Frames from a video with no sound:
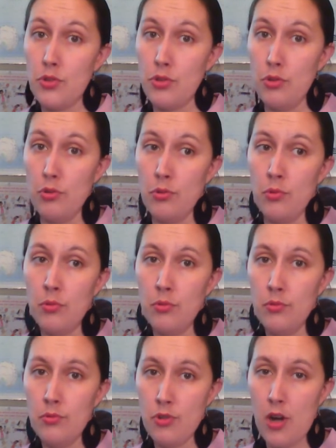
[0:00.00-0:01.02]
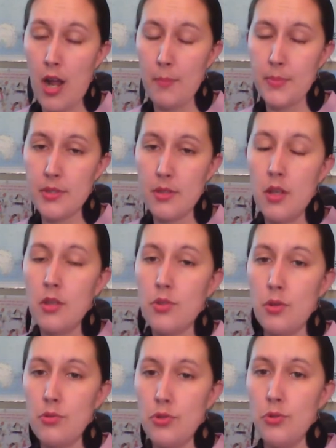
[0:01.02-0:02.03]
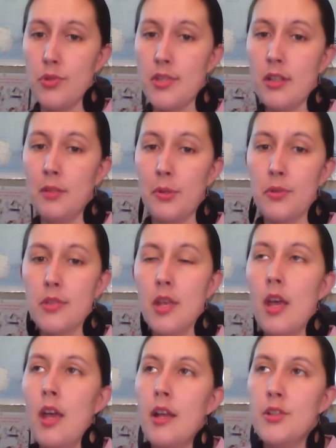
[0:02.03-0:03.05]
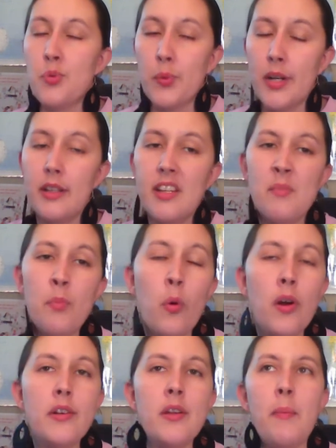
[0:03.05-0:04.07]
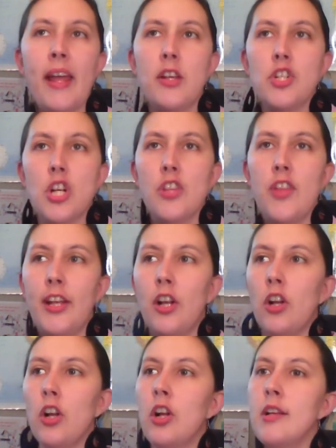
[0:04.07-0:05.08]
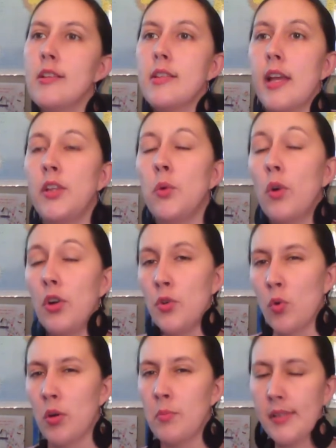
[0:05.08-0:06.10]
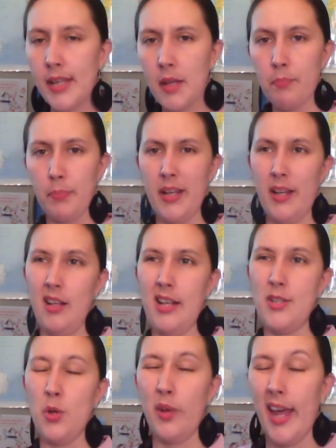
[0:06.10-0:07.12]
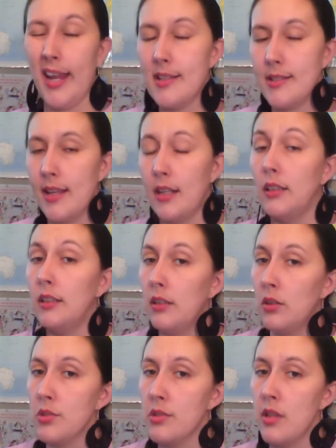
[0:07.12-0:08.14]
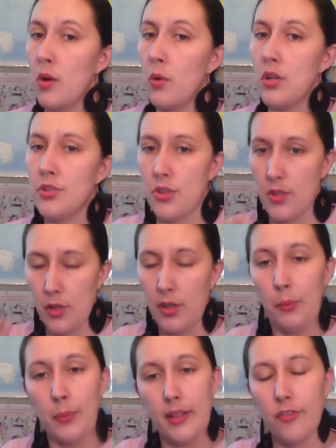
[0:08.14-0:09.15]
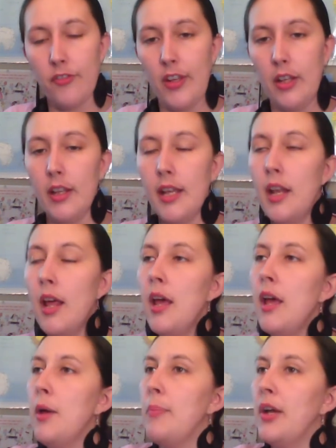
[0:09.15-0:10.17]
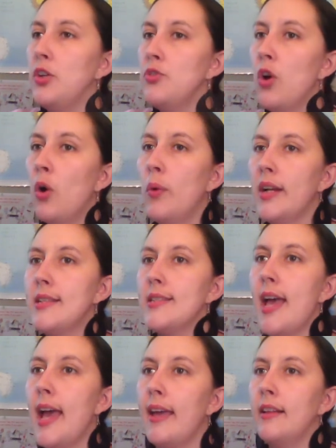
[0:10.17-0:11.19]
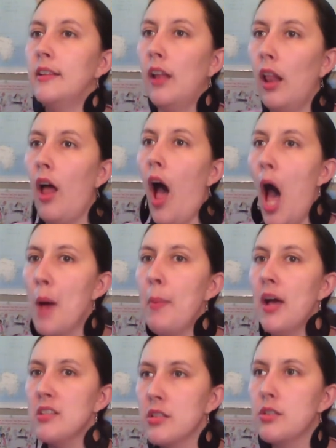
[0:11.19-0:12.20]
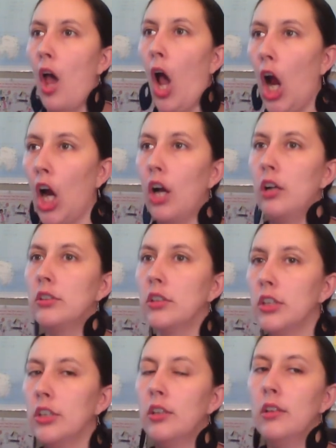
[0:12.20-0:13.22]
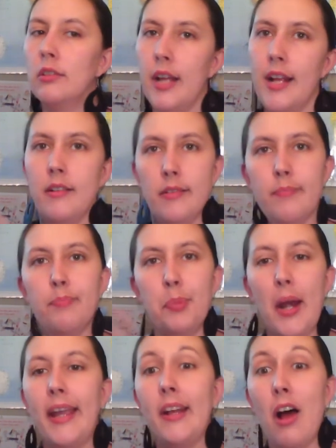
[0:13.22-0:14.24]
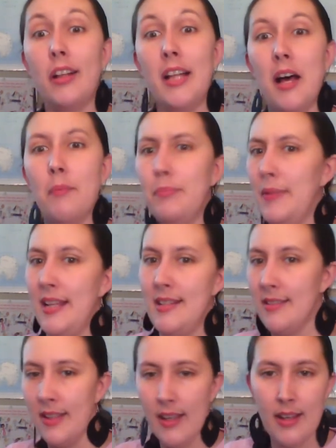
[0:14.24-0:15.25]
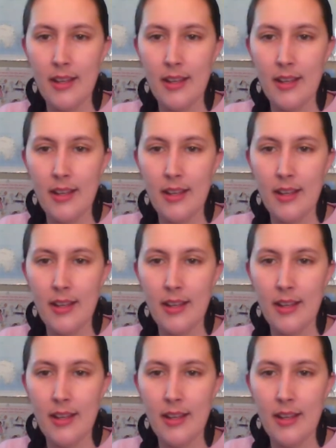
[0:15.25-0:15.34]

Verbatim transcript: two drops, so two syllables. It's really important to make sure that you're saying the word normally, but it's okay to say it a little slower so that you can really feel it. But you don't want to say obst er, er and break it all up and